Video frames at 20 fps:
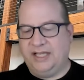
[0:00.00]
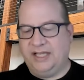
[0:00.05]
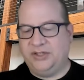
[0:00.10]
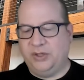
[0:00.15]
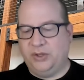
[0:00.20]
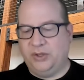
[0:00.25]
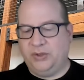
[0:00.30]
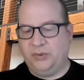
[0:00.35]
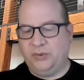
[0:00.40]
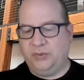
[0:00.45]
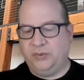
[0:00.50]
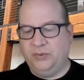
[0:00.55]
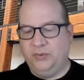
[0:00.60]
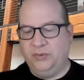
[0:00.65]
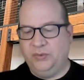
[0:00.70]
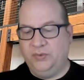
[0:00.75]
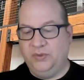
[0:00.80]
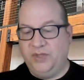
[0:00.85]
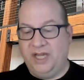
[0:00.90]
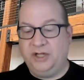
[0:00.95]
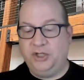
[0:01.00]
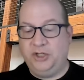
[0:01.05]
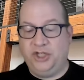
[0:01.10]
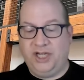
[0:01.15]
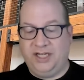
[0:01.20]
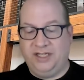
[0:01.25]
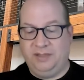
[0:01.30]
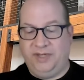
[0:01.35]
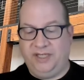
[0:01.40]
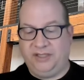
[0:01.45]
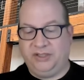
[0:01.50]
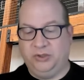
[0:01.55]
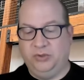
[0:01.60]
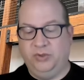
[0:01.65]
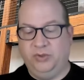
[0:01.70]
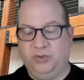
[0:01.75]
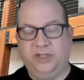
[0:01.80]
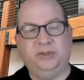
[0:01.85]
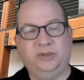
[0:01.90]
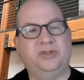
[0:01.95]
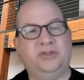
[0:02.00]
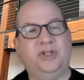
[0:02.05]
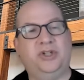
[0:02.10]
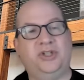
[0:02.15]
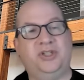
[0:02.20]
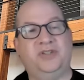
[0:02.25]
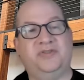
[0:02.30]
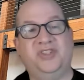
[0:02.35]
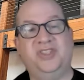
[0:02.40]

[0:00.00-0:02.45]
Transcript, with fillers: And so then she had to make the critical decision